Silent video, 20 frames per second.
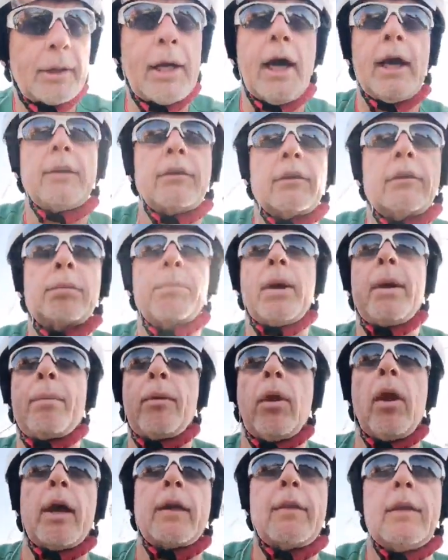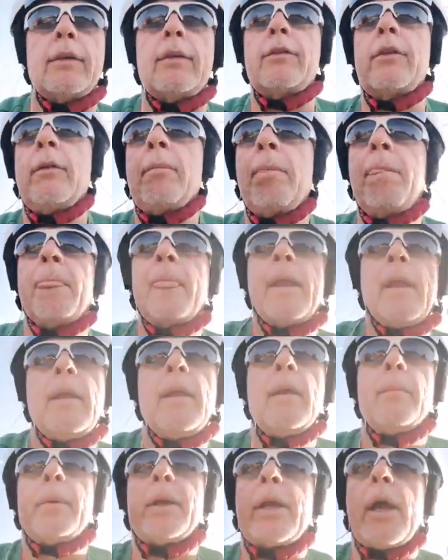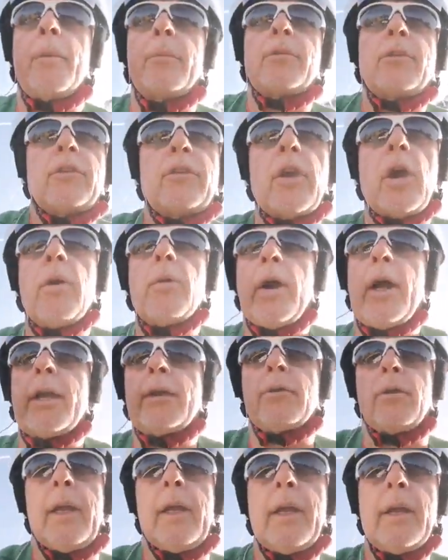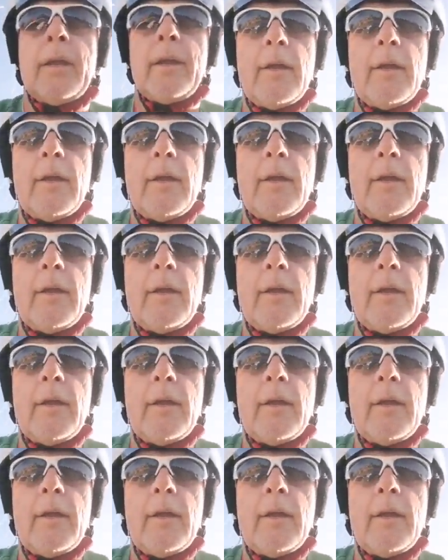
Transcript: cases, people like this become so angry